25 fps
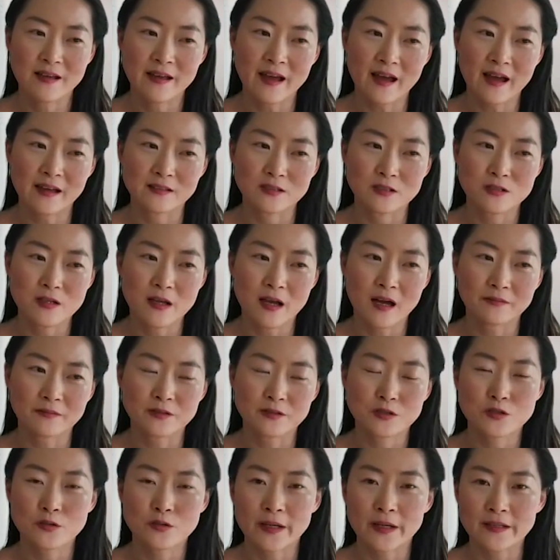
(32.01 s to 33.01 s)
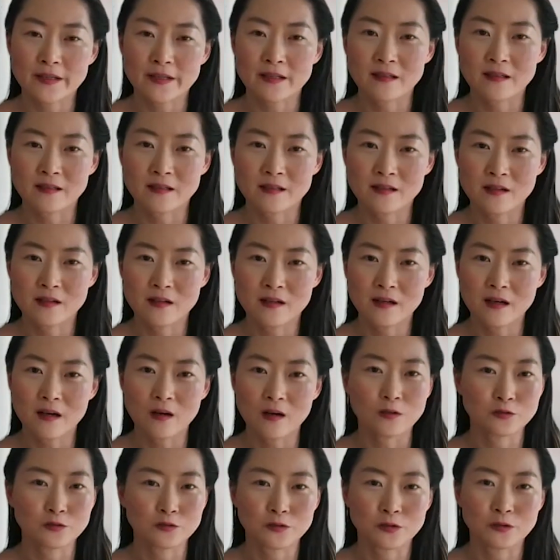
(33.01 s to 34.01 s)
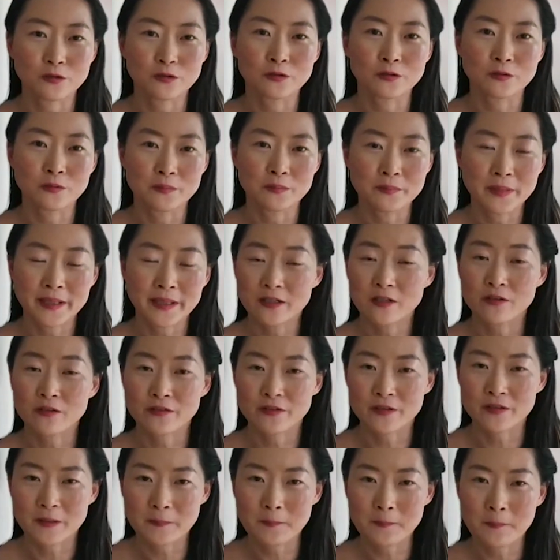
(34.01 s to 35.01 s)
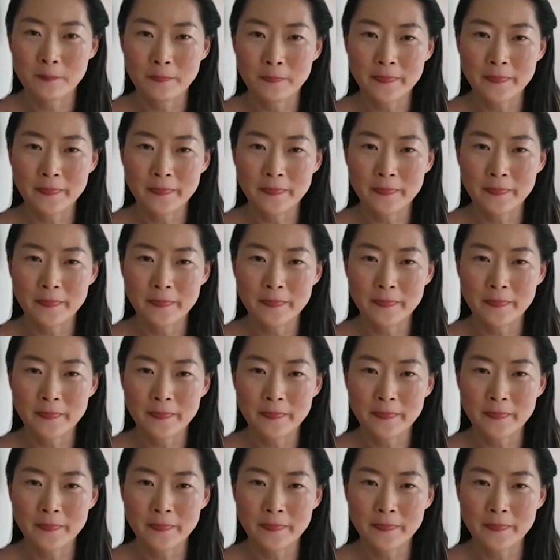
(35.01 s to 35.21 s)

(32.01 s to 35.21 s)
And after trying also many of them,